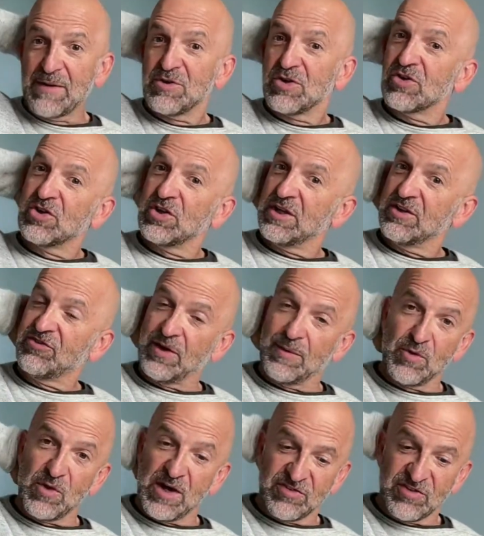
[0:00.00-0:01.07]
you're good at
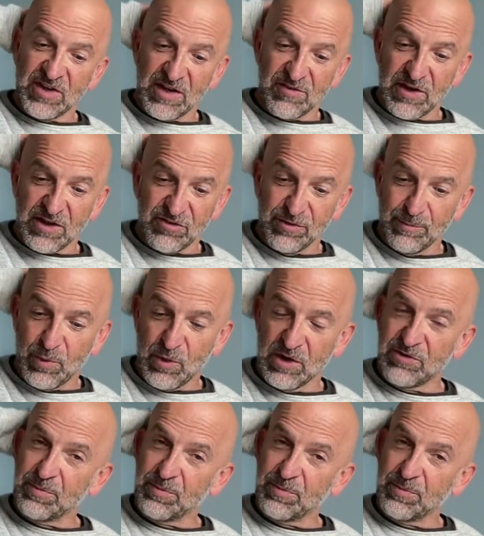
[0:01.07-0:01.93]
summarizing. I've got some points,